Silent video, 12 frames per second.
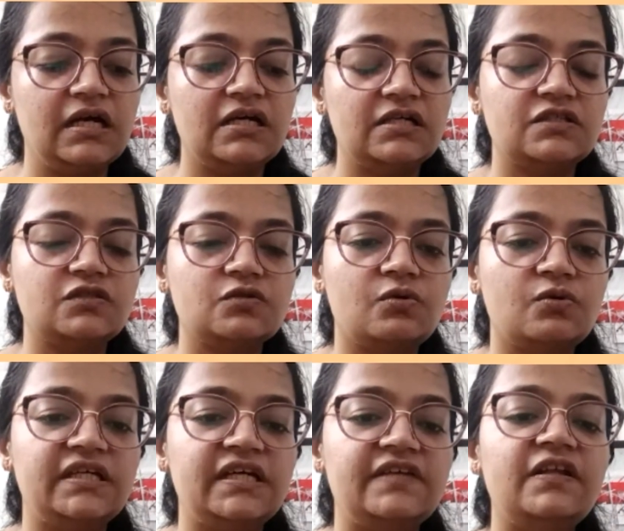So
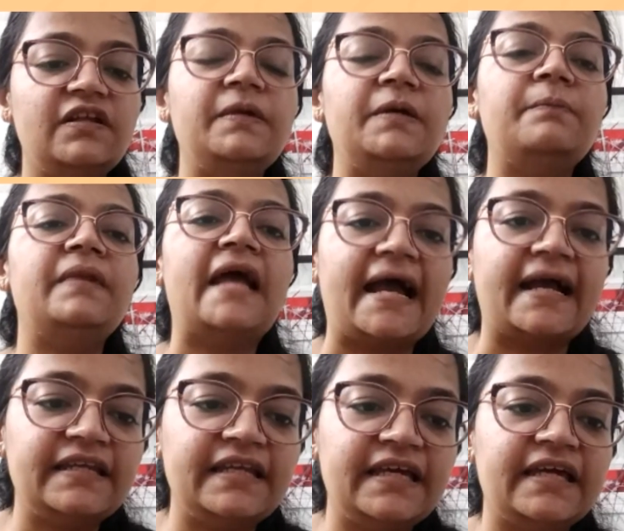there will be
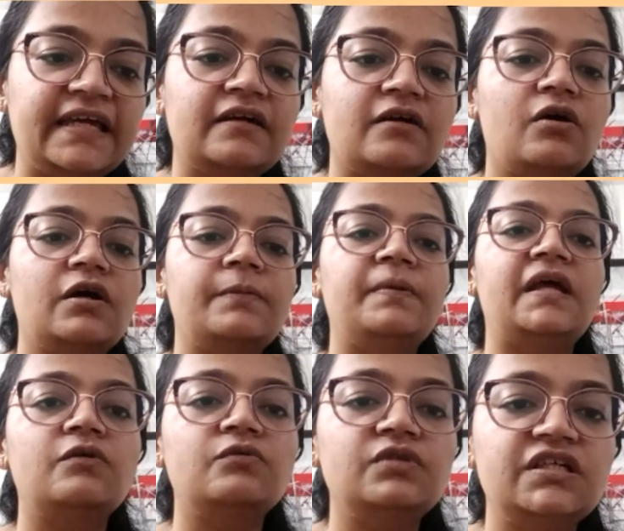blackening or
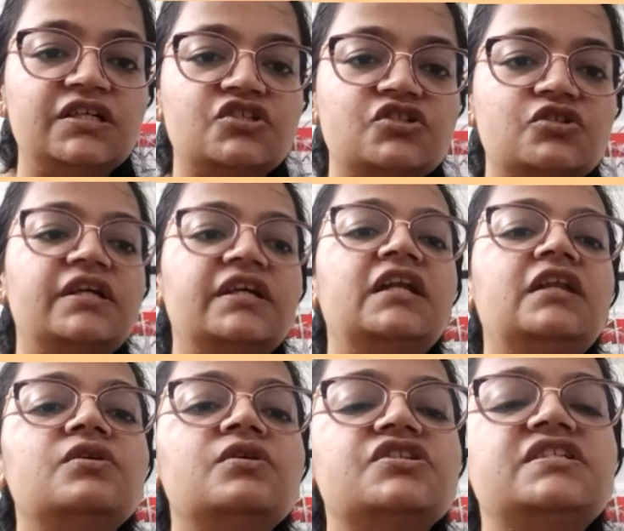brownish or
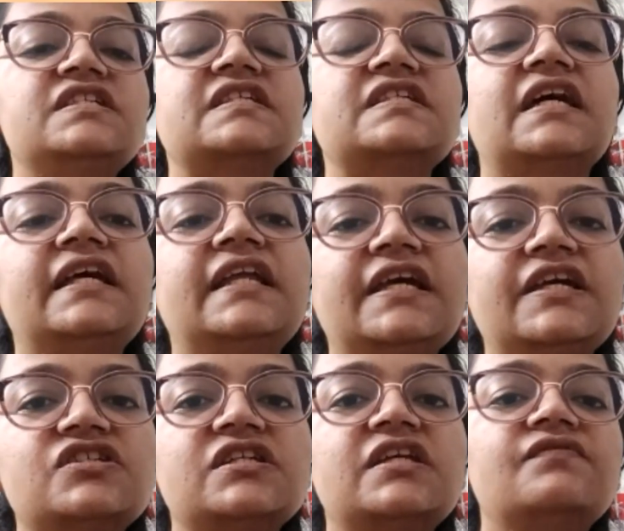yellowish
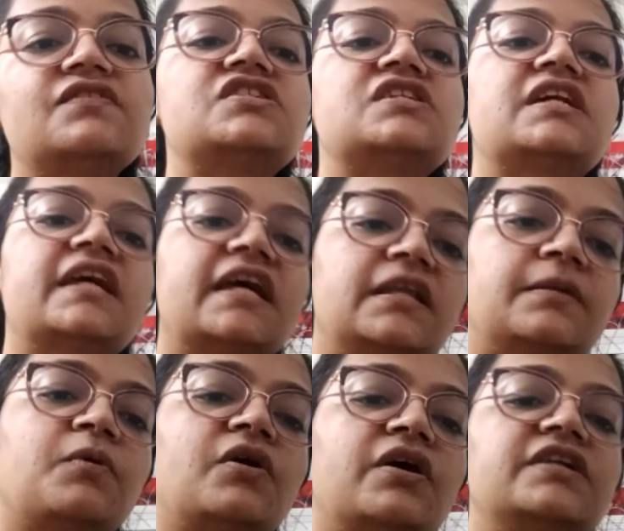discoloration, which again
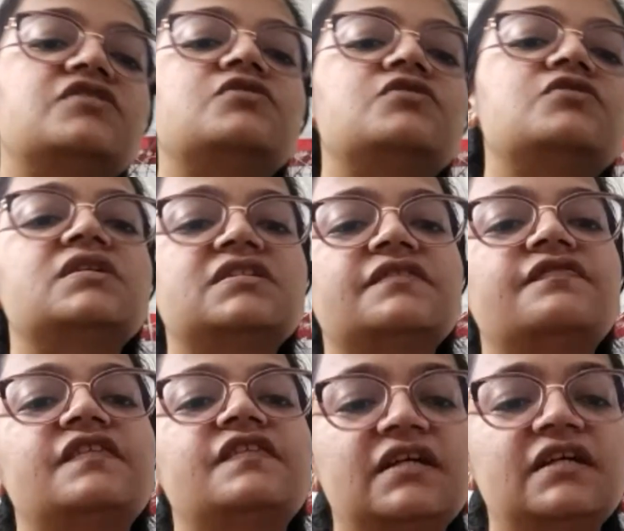points towards a
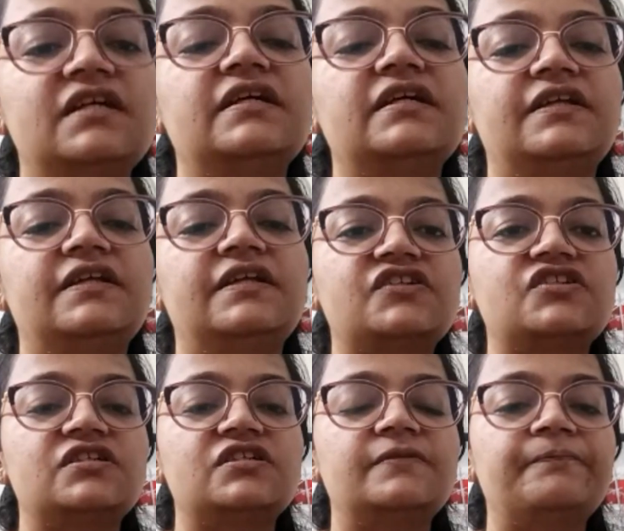fungal infection.